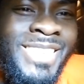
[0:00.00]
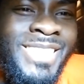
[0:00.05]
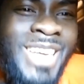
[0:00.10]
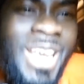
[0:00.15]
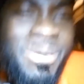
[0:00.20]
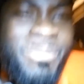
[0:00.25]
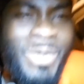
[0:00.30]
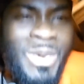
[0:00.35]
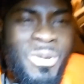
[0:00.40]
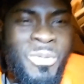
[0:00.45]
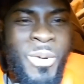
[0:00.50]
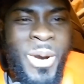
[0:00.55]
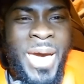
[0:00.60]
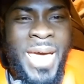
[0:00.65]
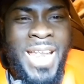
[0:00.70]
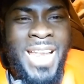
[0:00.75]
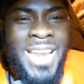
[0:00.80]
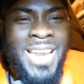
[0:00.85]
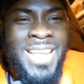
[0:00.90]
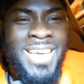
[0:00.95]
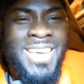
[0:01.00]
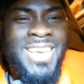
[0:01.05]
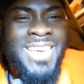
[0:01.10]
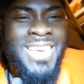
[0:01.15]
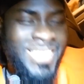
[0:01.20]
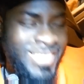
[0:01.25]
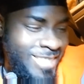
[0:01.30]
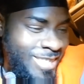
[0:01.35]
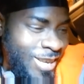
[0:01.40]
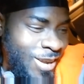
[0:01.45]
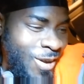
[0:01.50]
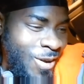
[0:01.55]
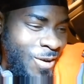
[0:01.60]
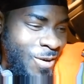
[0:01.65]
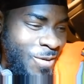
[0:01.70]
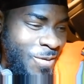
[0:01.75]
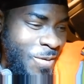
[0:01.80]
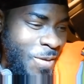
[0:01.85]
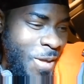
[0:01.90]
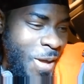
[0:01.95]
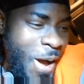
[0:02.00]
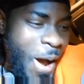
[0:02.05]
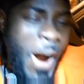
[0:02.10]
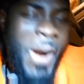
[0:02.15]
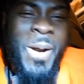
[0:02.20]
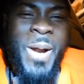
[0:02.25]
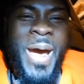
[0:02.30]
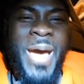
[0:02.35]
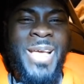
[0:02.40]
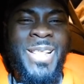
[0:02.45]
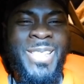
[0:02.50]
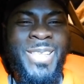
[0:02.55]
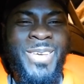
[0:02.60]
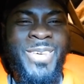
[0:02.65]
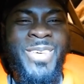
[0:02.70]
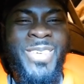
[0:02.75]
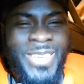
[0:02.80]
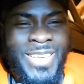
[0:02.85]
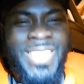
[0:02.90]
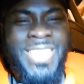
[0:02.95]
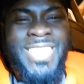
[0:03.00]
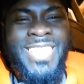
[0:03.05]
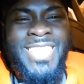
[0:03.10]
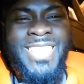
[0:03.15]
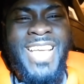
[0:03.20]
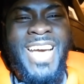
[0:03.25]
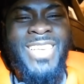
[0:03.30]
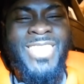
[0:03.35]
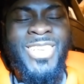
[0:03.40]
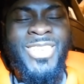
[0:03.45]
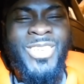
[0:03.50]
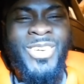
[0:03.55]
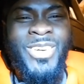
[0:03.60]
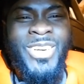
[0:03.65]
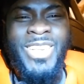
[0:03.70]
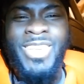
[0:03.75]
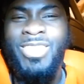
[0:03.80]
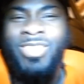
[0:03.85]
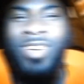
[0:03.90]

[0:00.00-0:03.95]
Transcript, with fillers: J B Weld. So, alright. Thanks for tuning in.